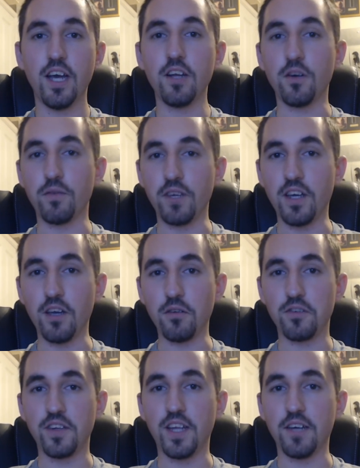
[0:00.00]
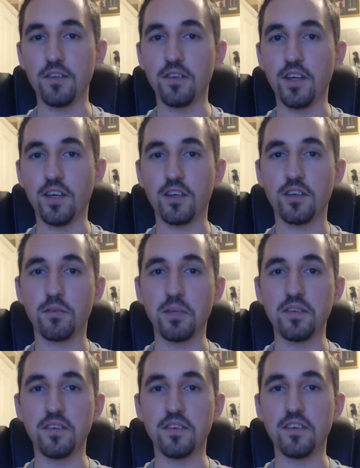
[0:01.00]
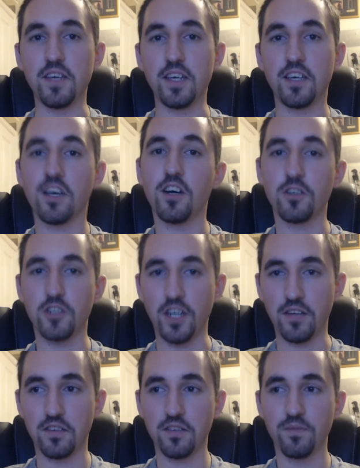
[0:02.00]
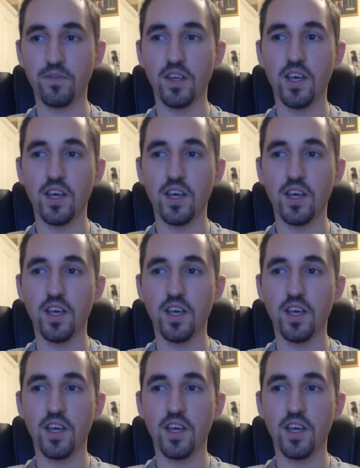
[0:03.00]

and off he goes, and that commences the car chase.